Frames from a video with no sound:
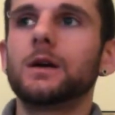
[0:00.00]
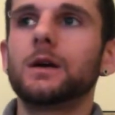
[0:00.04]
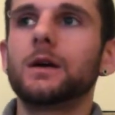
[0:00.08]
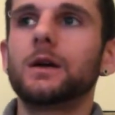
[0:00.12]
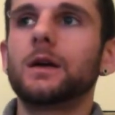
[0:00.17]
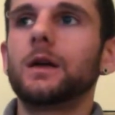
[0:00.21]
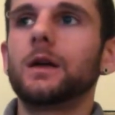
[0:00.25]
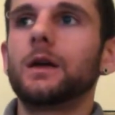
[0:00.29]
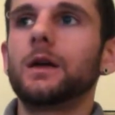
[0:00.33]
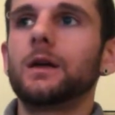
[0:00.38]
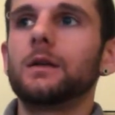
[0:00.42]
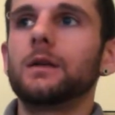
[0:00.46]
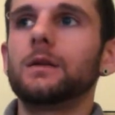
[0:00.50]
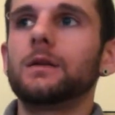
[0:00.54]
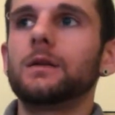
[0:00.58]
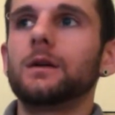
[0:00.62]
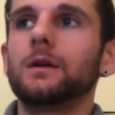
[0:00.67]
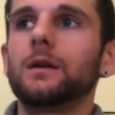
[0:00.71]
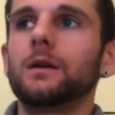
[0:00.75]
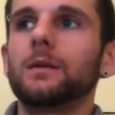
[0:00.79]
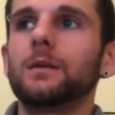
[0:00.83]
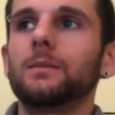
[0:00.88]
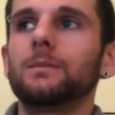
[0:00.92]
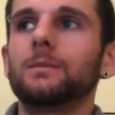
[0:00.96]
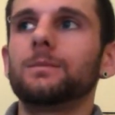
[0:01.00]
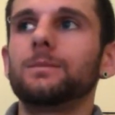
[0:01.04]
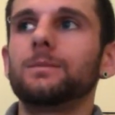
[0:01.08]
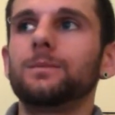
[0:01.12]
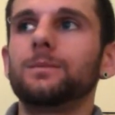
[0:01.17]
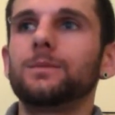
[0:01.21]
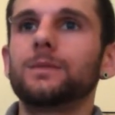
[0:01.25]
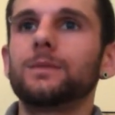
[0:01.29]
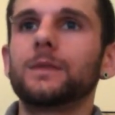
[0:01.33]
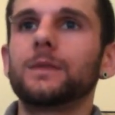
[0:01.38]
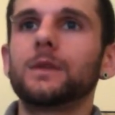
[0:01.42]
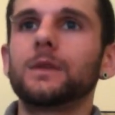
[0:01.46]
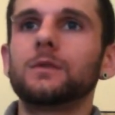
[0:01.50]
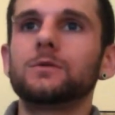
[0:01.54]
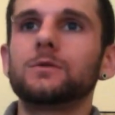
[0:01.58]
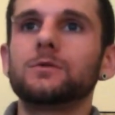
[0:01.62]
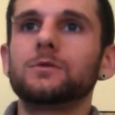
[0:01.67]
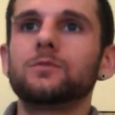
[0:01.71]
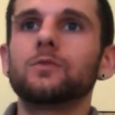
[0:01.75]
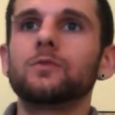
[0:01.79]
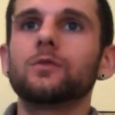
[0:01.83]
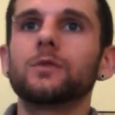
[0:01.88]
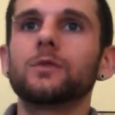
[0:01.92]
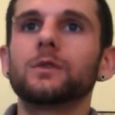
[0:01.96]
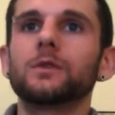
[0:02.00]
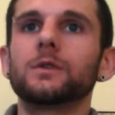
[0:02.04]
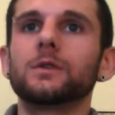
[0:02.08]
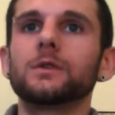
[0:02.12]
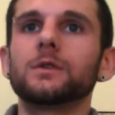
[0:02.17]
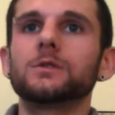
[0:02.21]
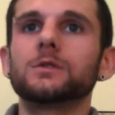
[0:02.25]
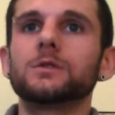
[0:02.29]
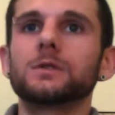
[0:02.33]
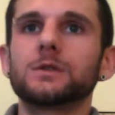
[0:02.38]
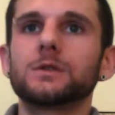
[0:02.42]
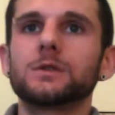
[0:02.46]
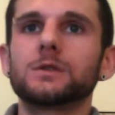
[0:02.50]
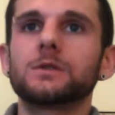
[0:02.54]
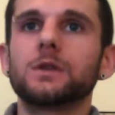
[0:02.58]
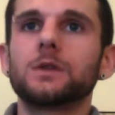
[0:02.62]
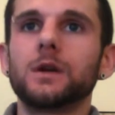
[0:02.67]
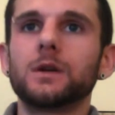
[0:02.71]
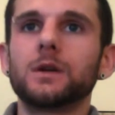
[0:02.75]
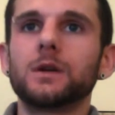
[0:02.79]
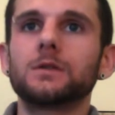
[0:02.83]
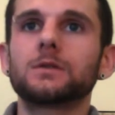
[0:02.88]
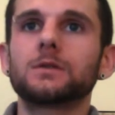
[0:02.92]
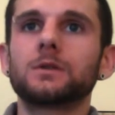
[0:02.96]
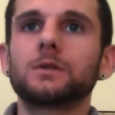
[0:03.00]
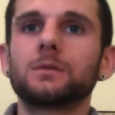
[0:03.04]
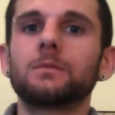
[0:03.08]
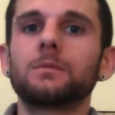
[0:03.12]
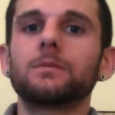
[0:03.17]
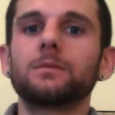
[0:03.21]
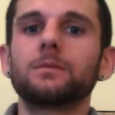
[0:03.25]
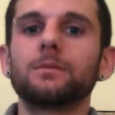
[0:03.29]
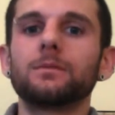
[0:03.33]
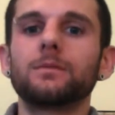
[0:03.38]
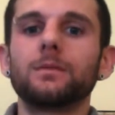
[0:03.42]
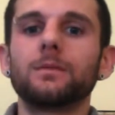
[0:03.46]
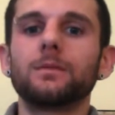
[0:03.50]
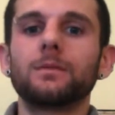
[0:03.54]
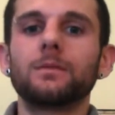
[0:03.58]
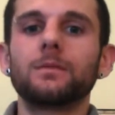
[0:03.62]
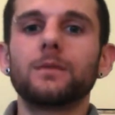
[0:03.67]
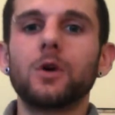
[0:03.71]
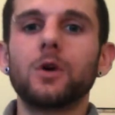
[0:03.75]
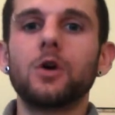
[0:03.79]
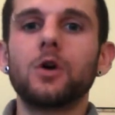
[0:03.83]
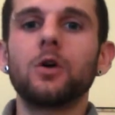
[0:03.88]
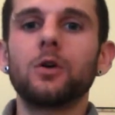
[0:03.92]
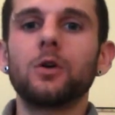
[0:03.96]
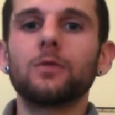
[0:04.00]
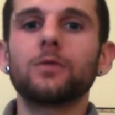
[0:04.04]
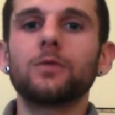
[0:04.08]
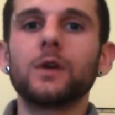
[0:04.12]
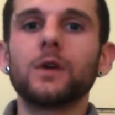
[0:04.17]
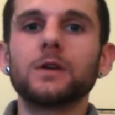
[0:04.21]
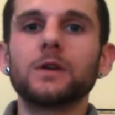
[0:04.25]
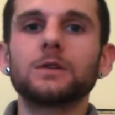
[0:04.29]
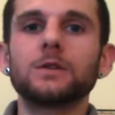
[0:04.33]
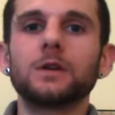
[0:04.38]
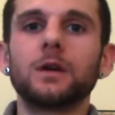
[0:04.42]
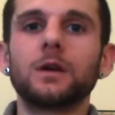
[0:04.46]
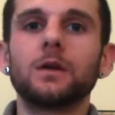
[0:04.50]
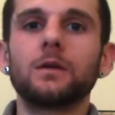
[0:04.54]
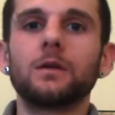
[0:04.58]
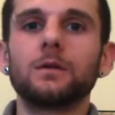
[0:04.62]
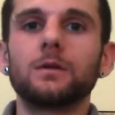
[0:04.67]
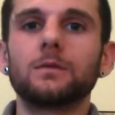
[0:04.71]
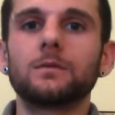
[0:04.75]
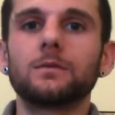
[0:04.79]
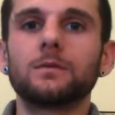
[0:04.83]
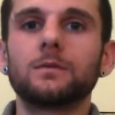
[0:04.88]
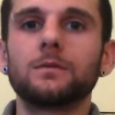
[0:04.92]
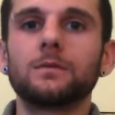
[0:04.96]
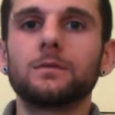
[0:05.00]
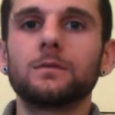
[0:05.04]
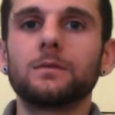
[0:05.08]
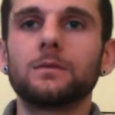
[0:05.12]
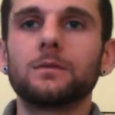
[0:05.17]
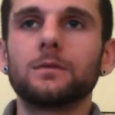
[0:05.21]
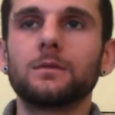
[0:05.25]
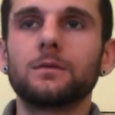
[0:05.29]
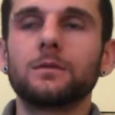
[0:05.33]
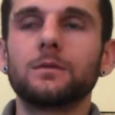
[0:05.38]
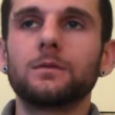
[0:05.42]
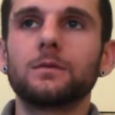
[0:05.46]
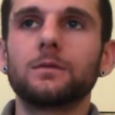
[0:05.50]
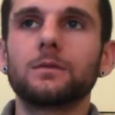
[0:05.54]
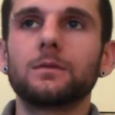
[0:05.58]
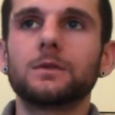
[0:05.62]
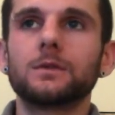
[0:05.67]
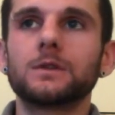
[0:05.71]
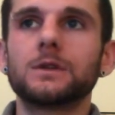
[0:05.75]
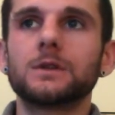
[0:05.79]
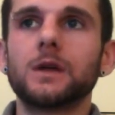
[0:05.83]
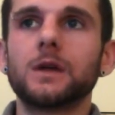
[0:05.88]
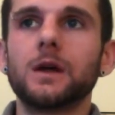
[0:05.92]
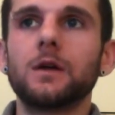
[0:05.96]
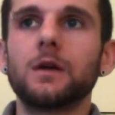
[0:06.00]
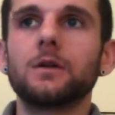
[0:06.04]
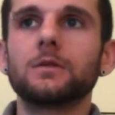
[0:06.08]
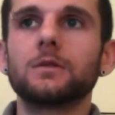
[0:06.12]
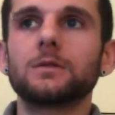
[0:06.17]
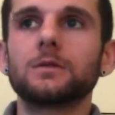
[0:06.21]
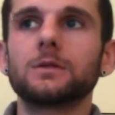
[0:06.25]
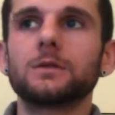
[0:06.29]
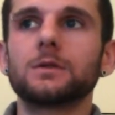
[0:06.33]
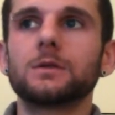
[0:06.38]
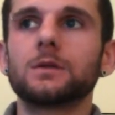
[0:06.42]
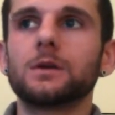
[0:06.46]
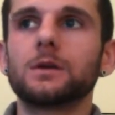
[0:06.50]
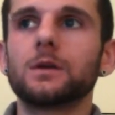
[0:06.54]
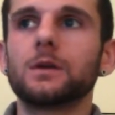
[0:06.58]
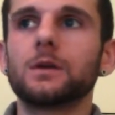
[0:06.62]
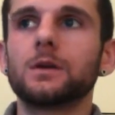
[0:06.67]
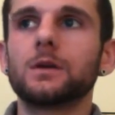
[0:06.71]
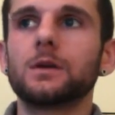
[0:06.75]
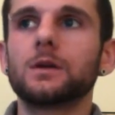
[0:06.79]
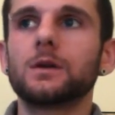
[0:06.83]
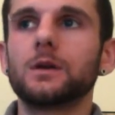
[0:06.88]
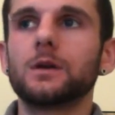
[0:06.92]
And it was really just like some heart-racing scares in it,